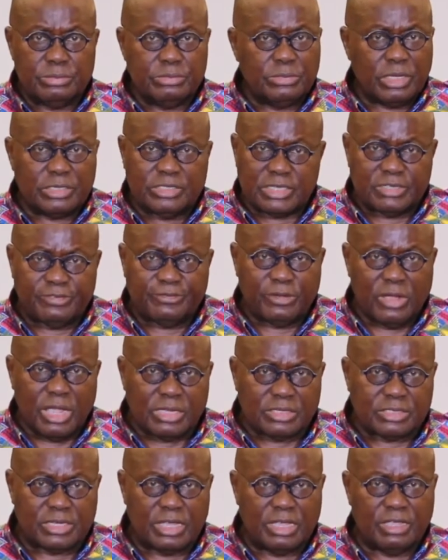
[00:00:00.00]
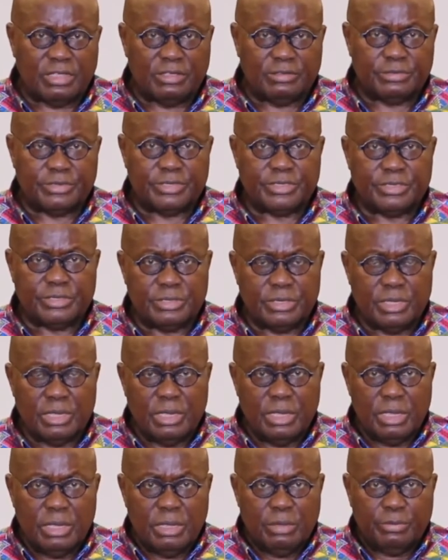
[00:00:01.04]
not just for ourselves,
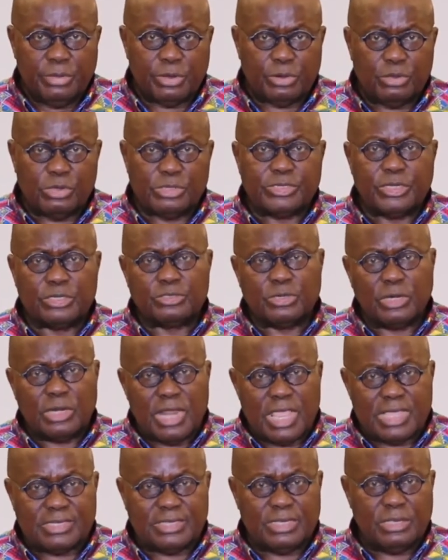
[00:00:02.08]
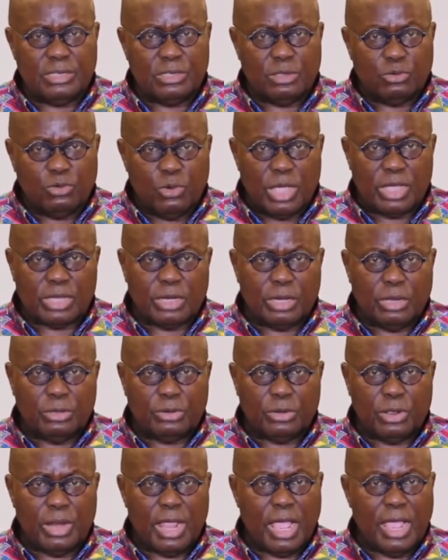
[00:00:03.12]
but also to lessen the
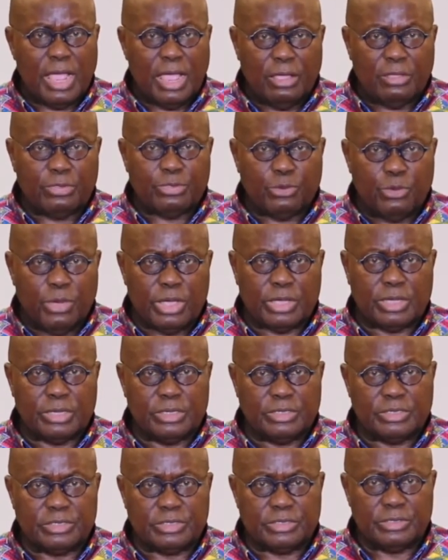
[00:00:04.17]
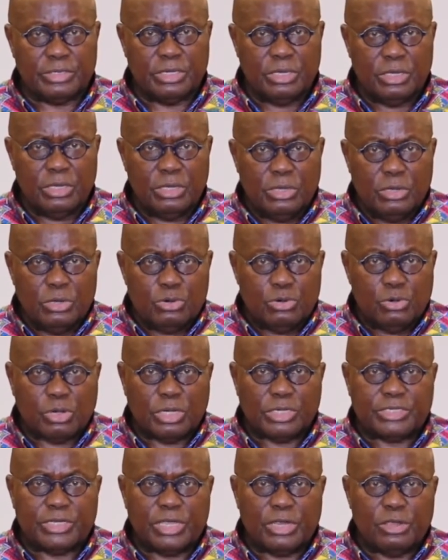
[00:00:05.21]
workload on our health workers, who
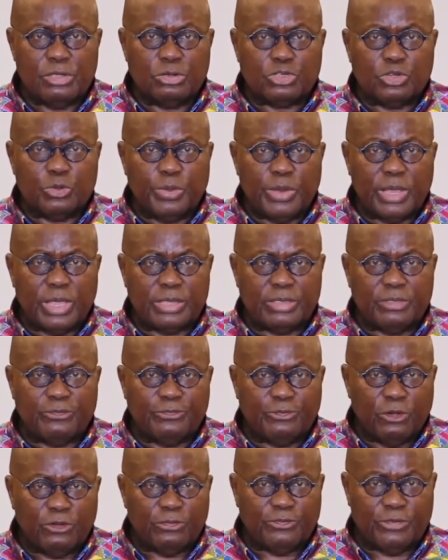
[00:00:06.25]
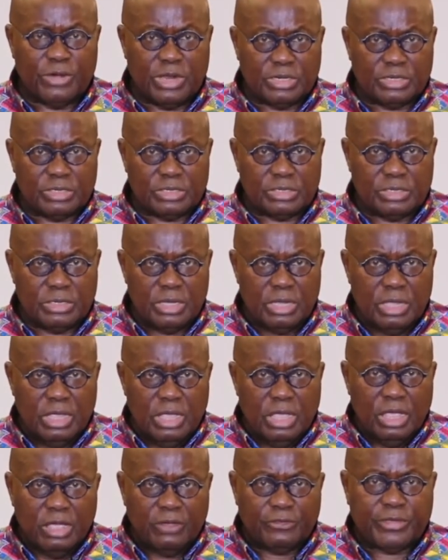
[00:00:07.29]
continue to be at the forefront
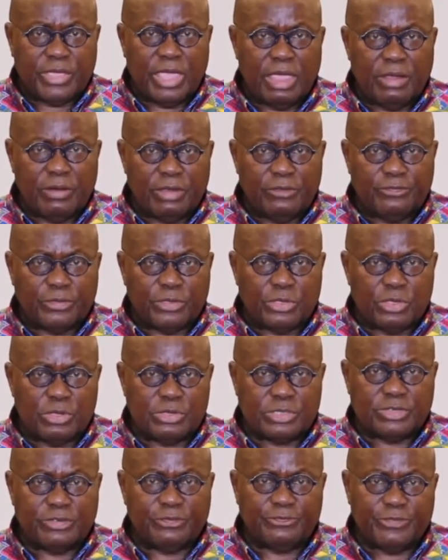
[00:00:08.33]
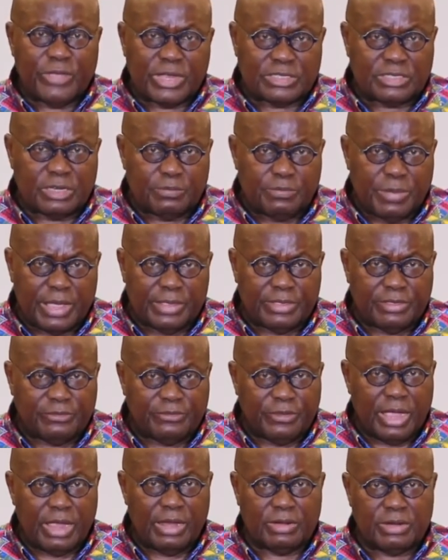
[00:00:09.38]
of caring for those affected by the
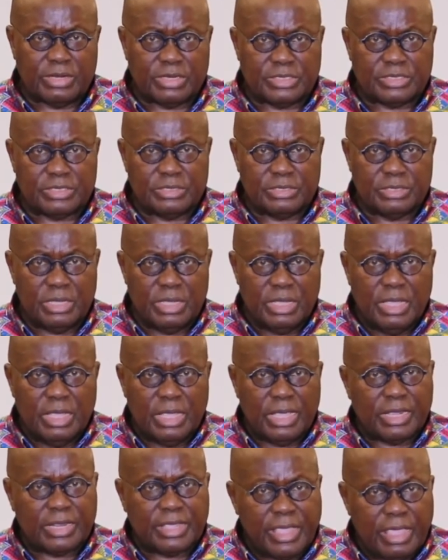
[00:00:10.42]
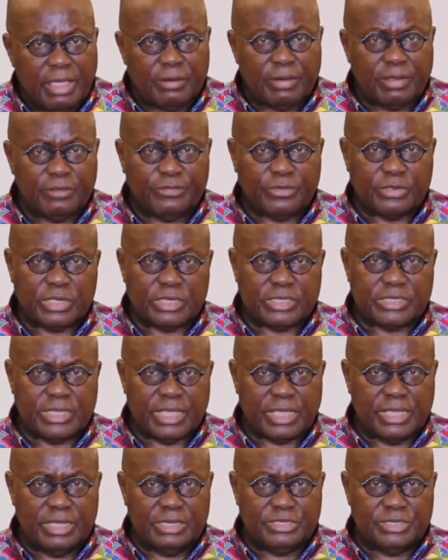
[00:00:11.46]
virus and caring for the
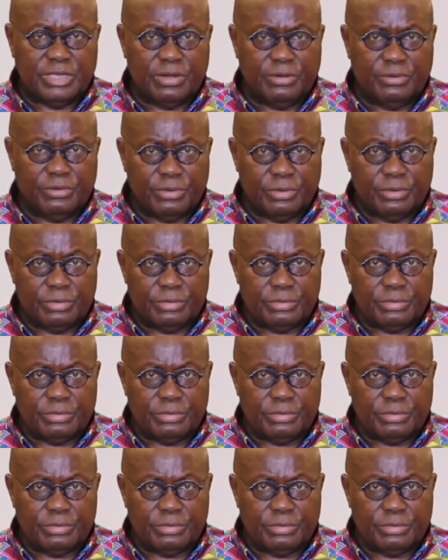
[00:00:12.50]
sick in general.